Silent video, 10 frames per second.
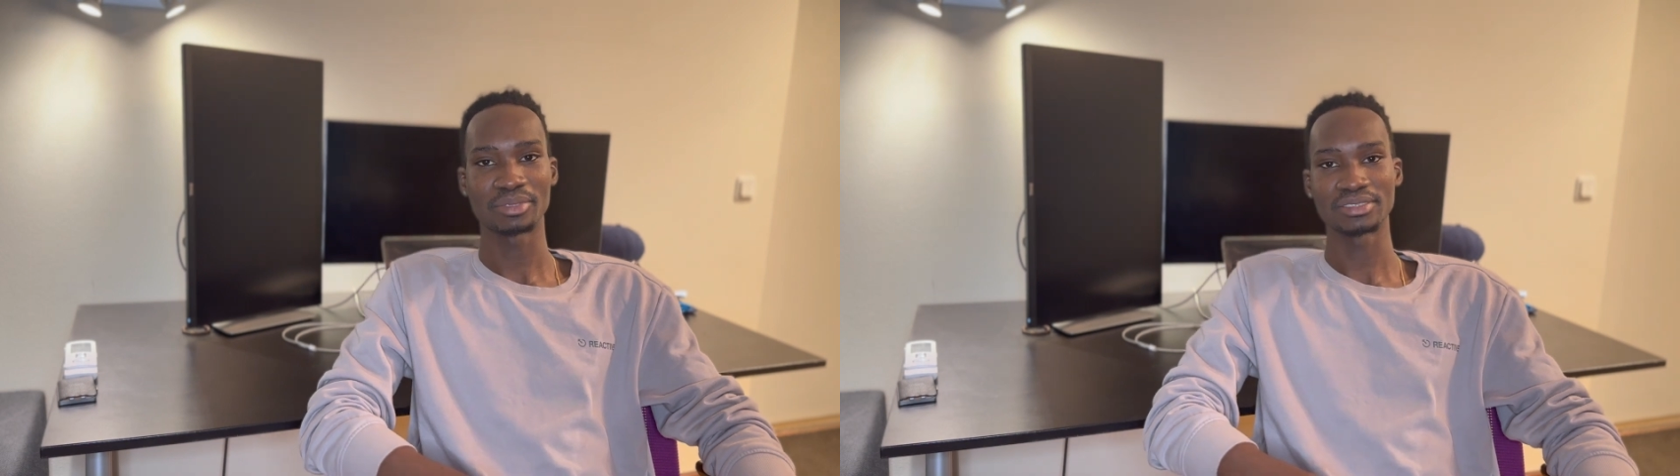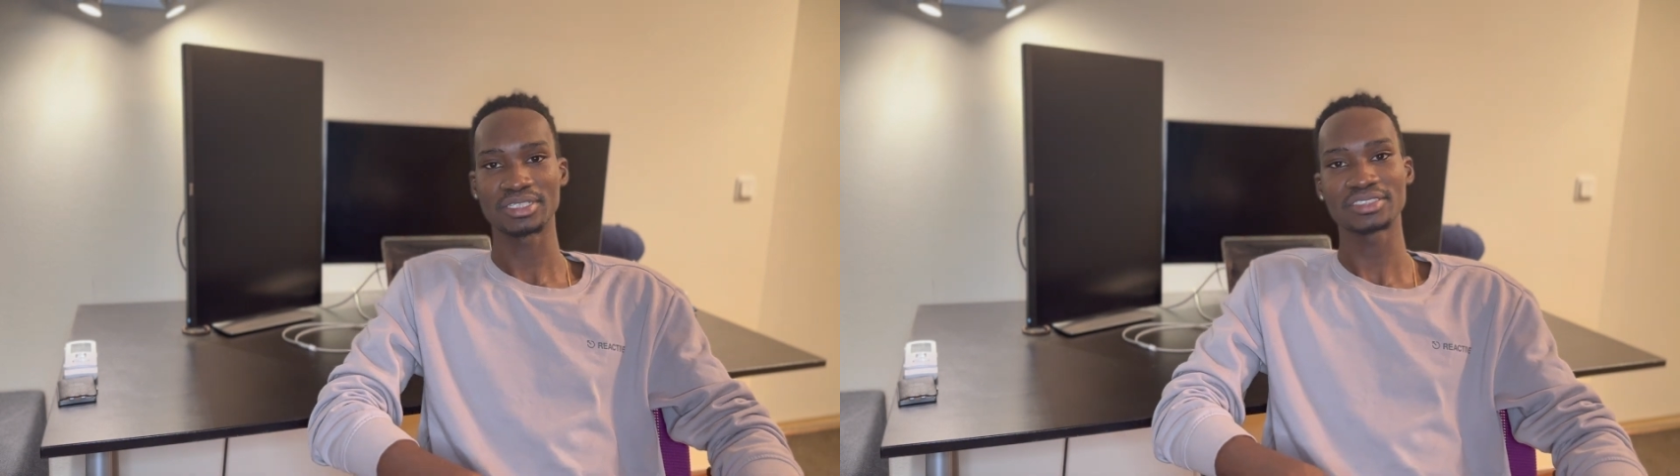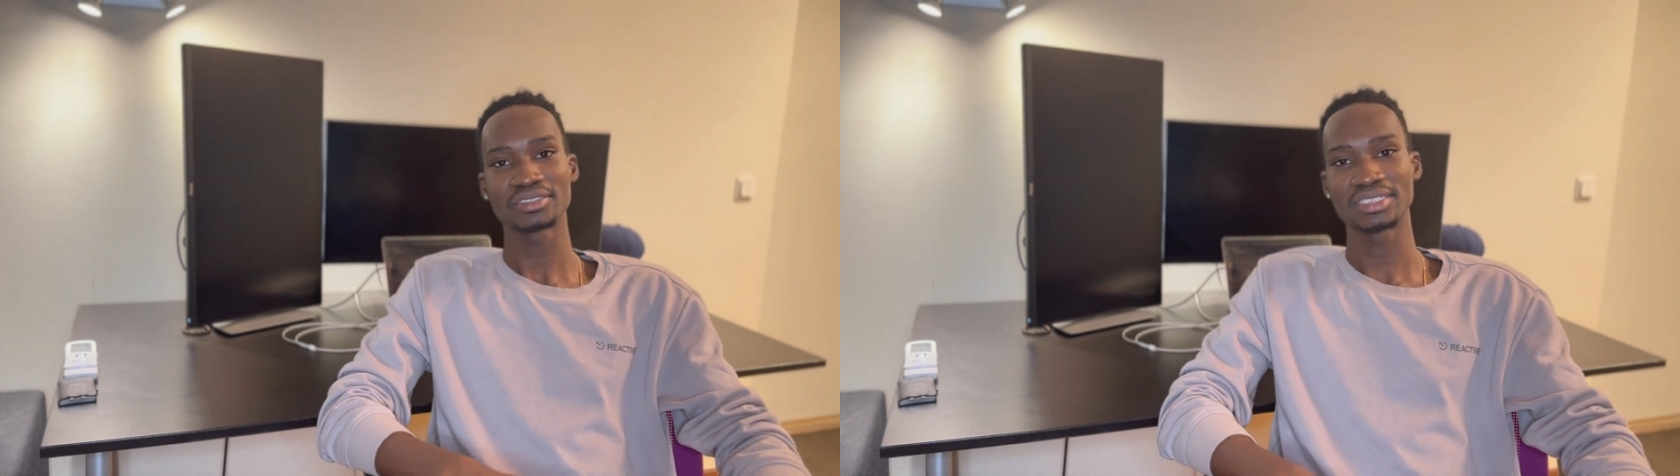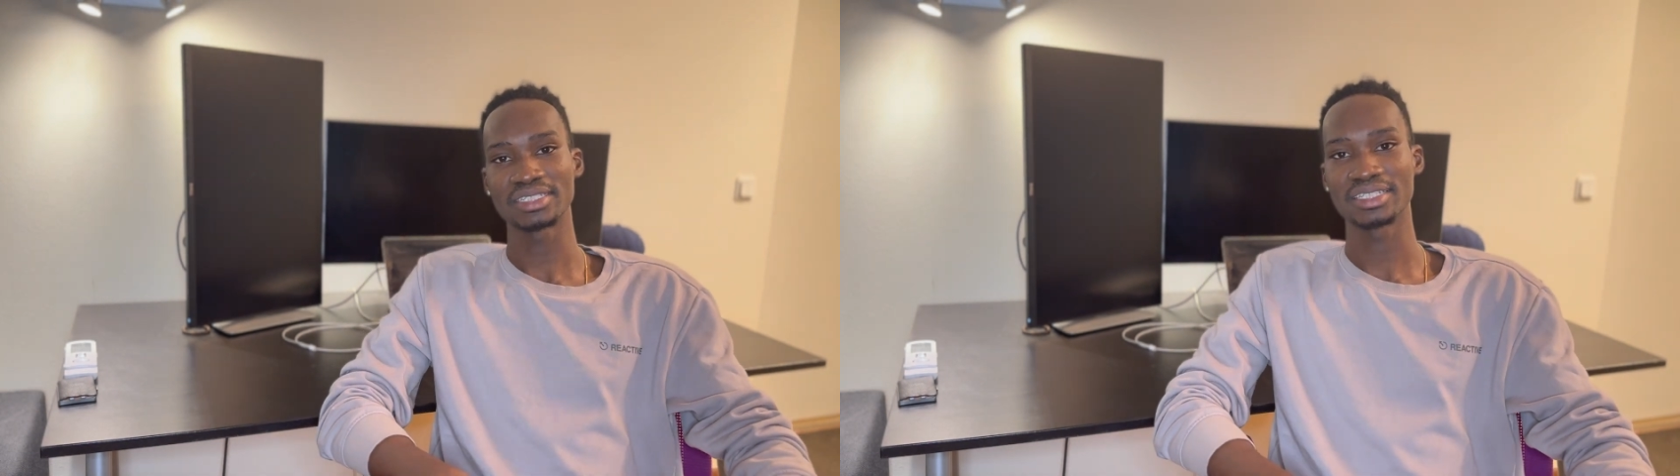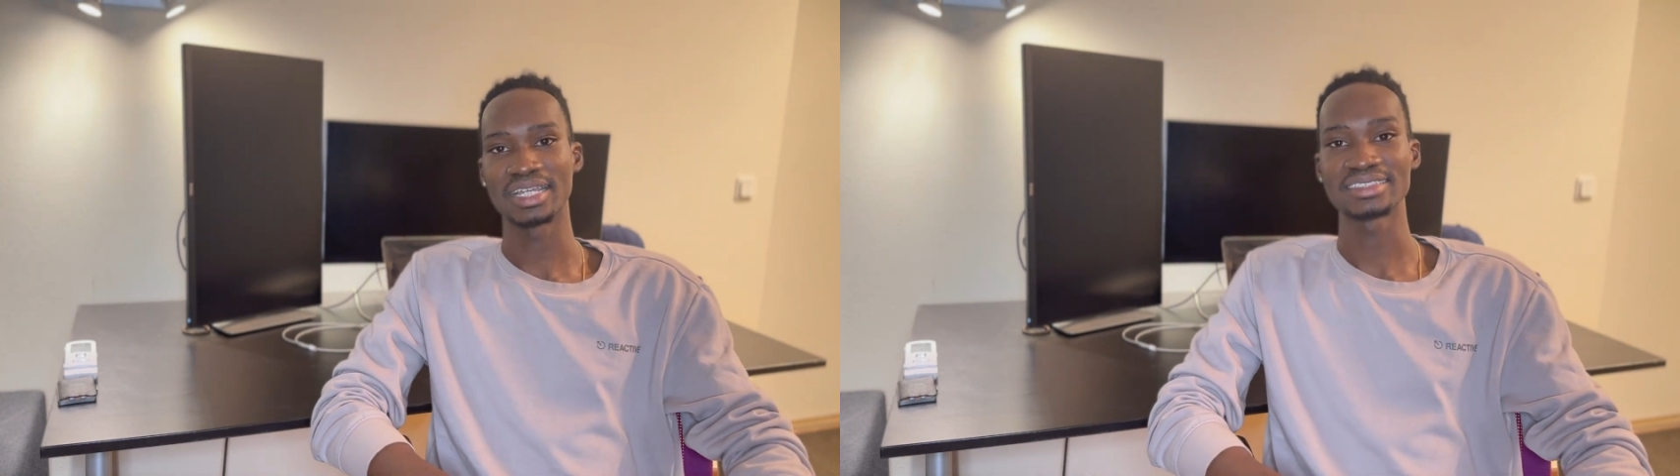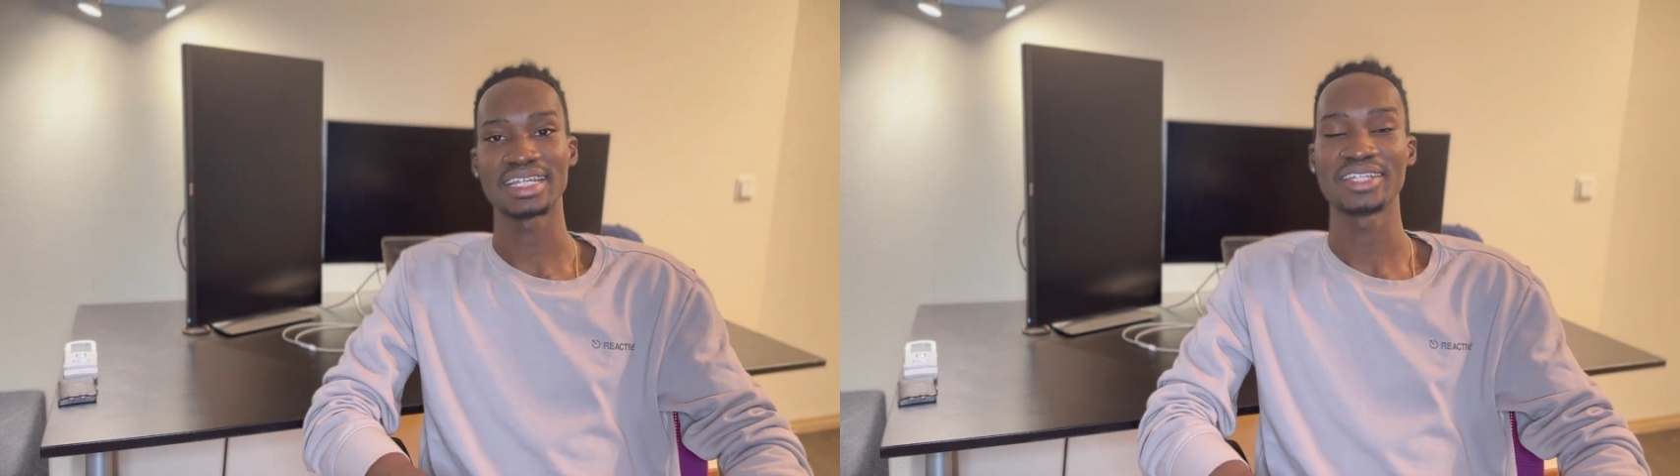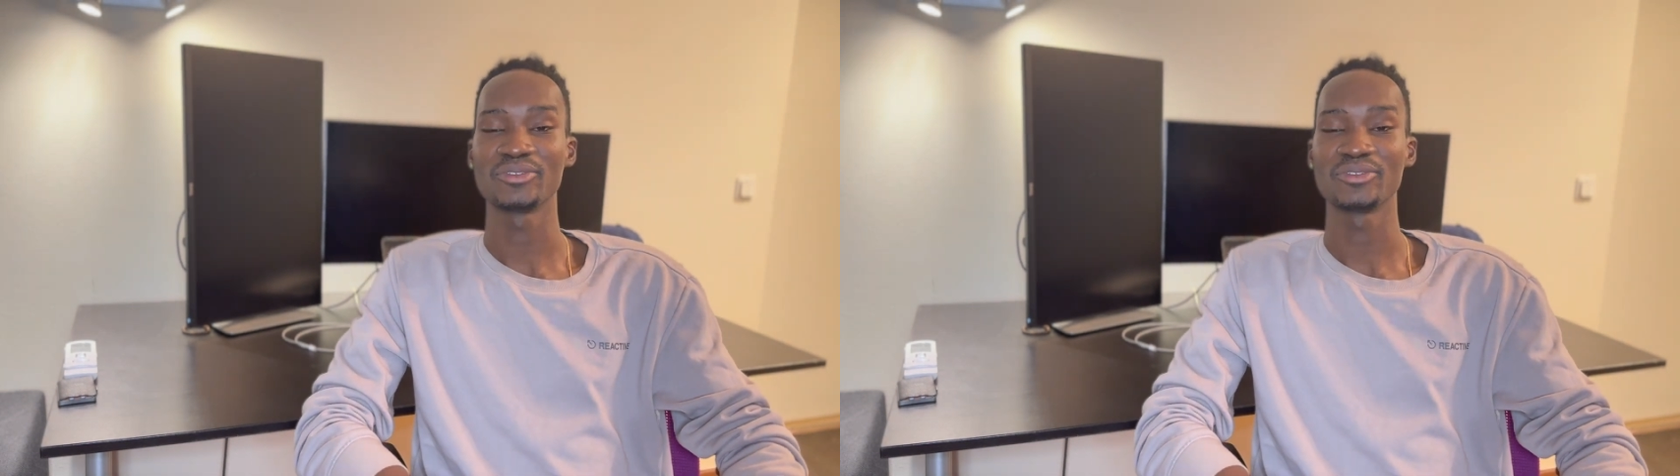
but just recently I started